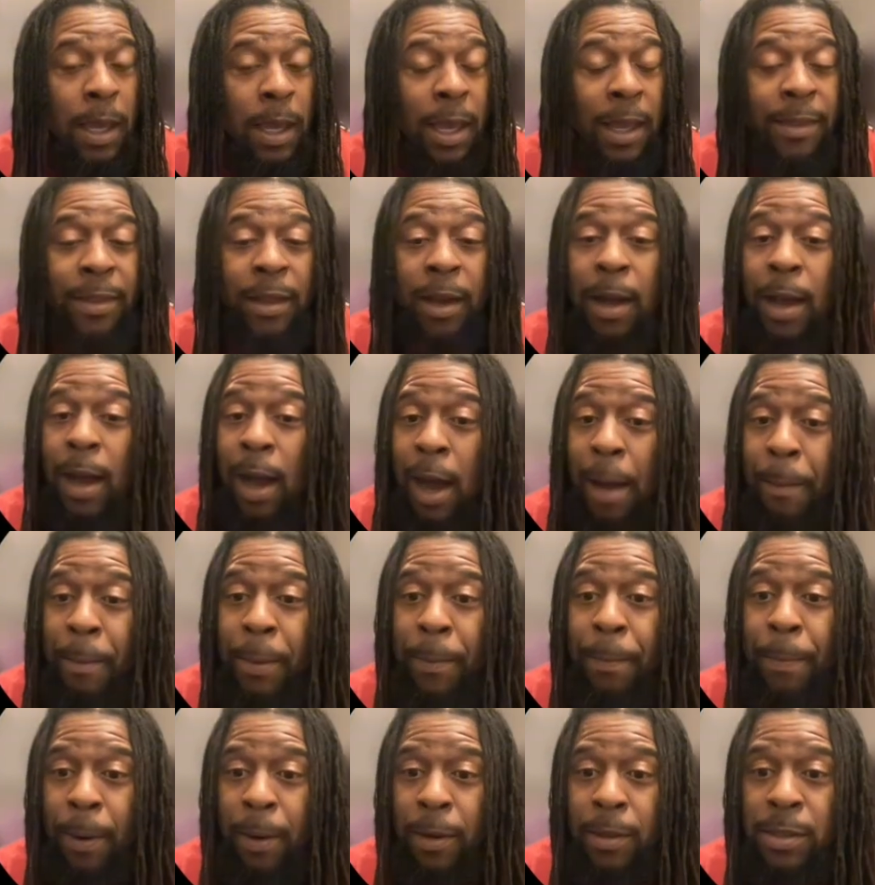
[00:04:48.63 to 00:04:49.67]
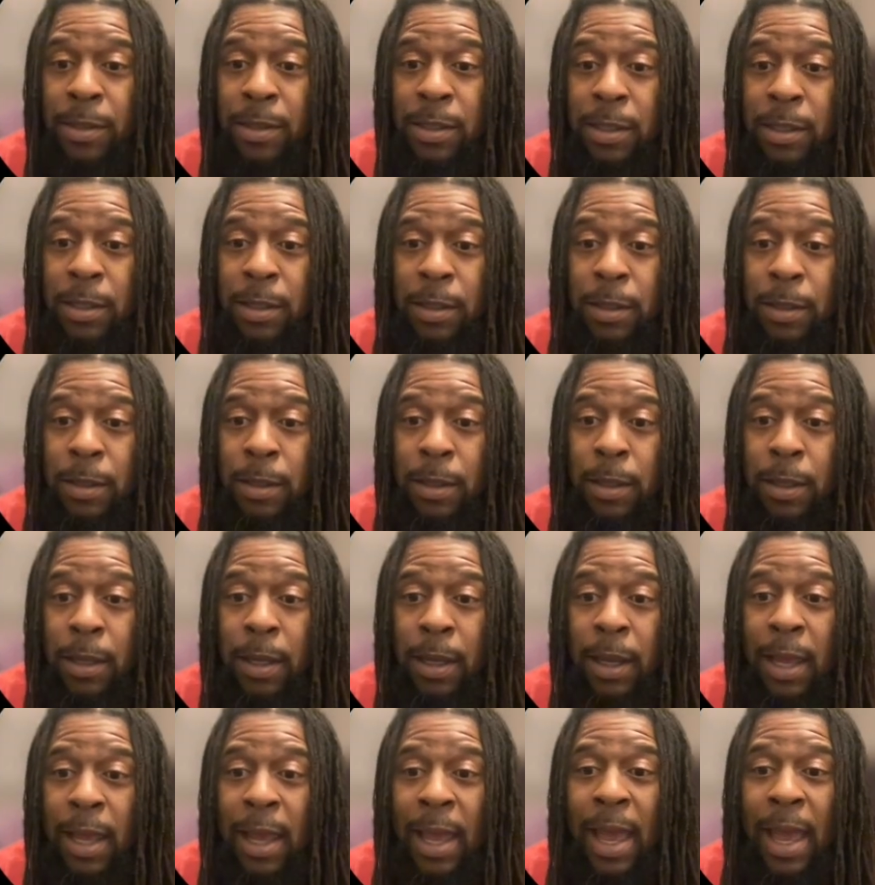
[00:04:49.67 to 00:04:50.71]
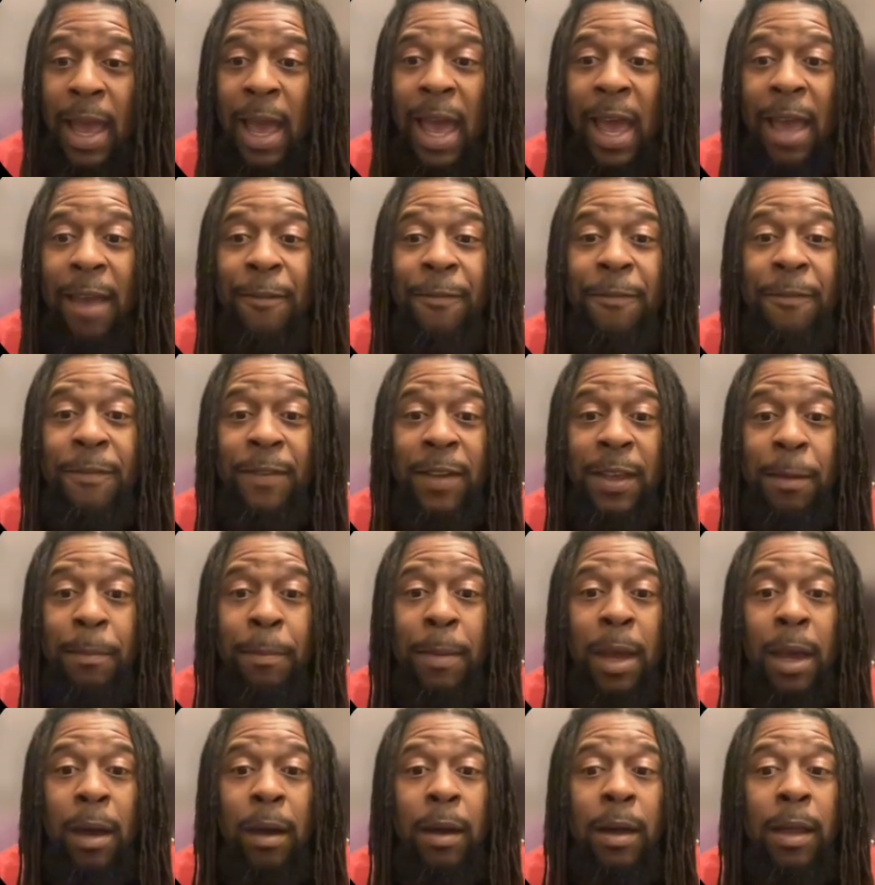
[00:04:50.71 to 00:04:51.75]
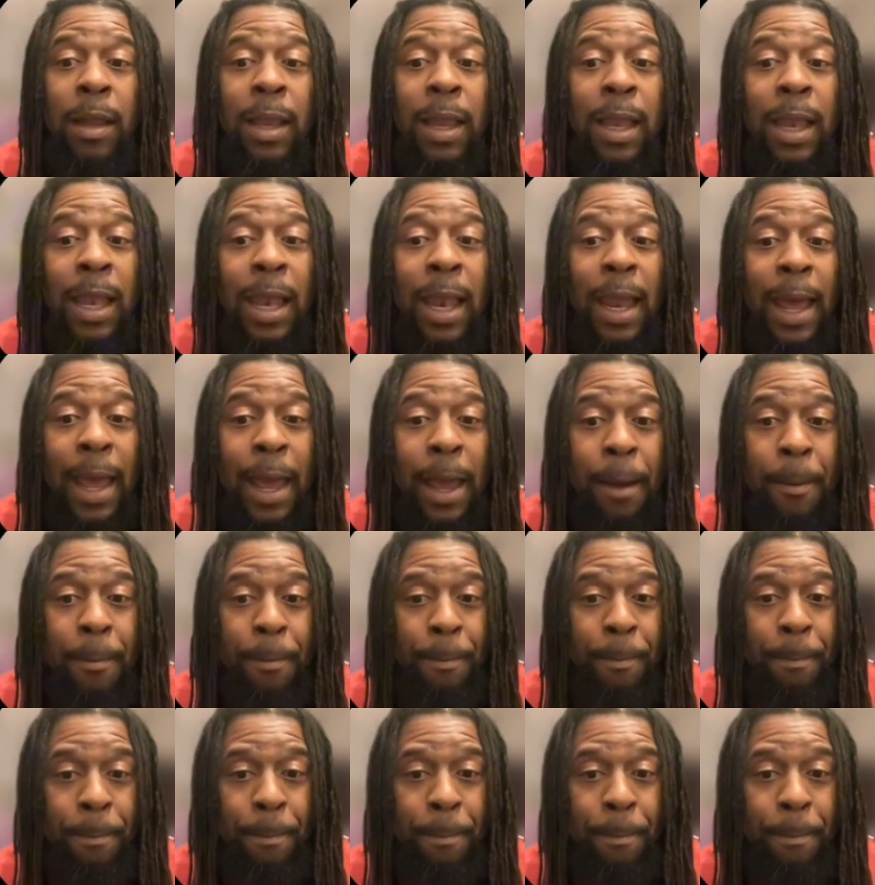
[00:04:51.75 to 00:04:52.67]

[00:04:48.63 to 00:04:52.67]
And the common person, a female lamb.